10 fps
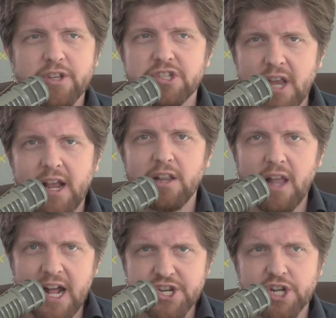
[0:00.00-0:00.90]

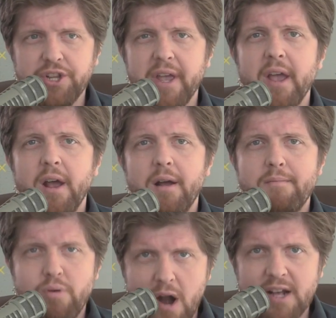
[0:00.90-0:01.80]
psychologically
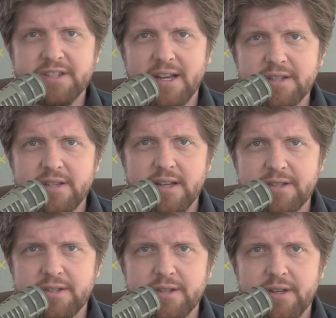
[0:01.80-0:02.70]
process this.